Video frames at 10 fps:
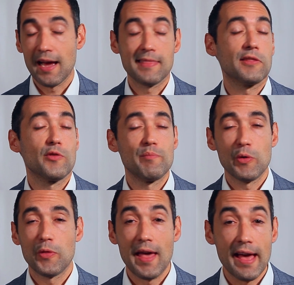I think they're
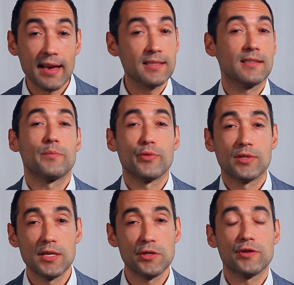both excellent
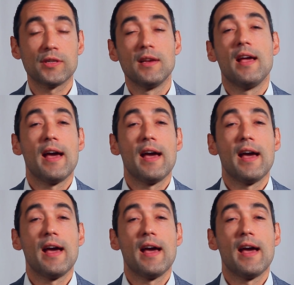procedures.